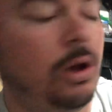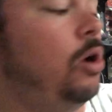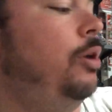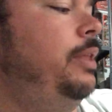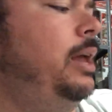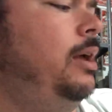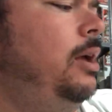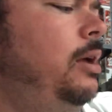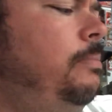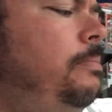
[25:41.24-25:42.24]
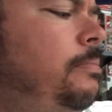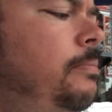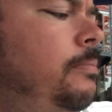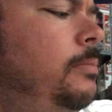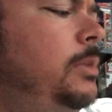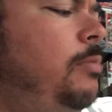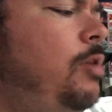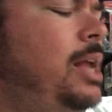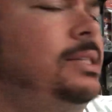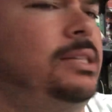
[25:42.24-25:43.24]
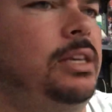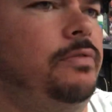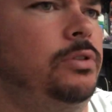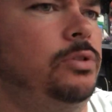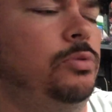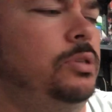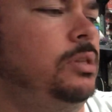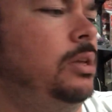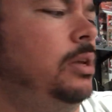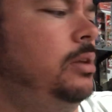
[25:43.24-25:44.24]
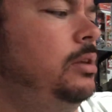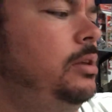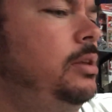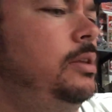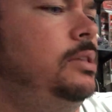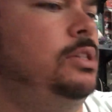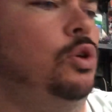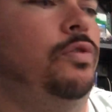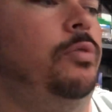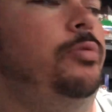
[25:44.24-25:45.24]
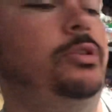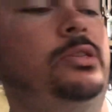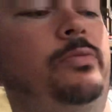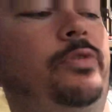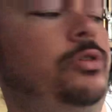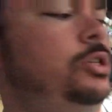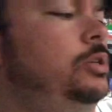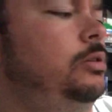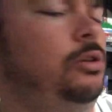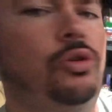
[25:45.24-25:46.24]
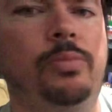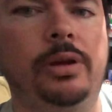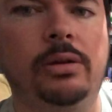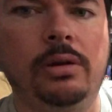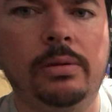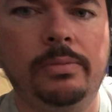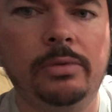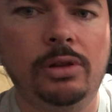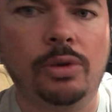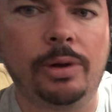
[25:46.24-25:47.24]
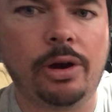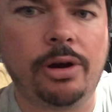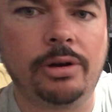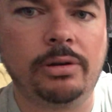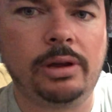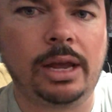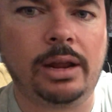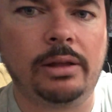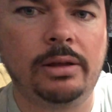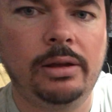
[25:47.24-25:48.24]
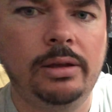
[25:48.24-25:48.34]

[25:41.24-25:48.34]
Oh, and that Brad Stevens was the Silver Prism version, a little bit harder, kind of